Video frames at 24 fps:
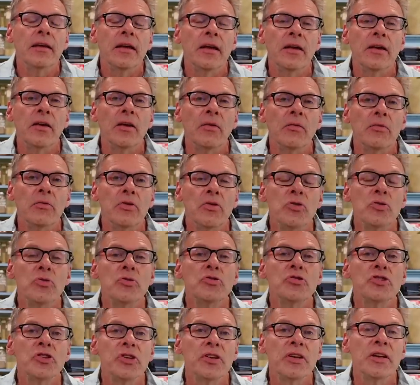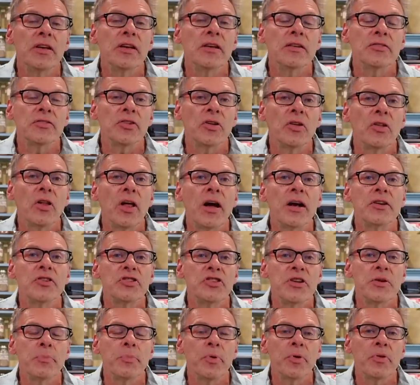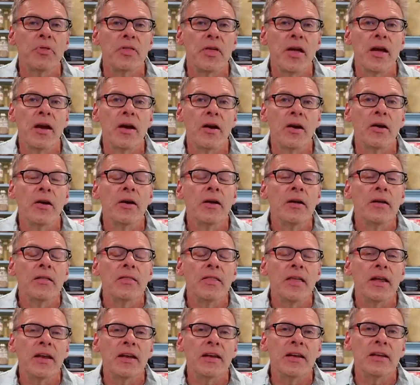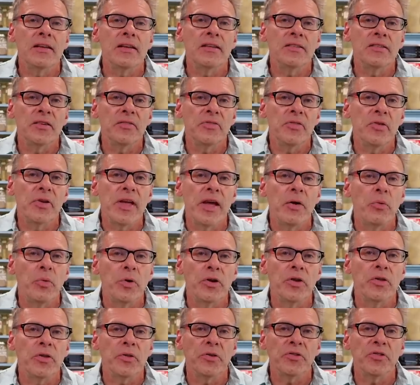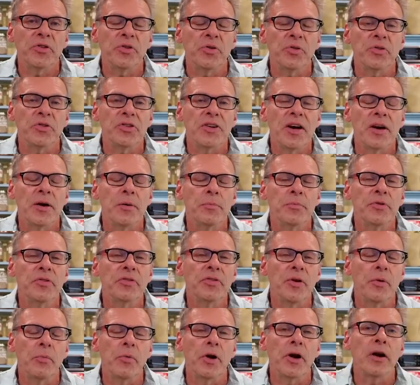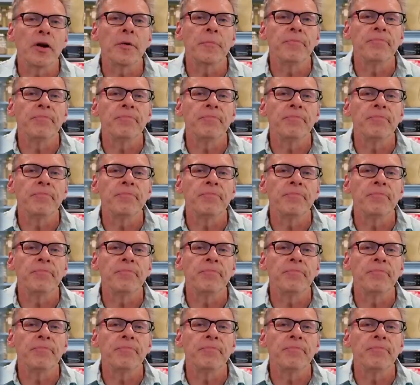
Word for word: And usually it's a lot cheaper there than it is if you get one of those little tubs somewhere.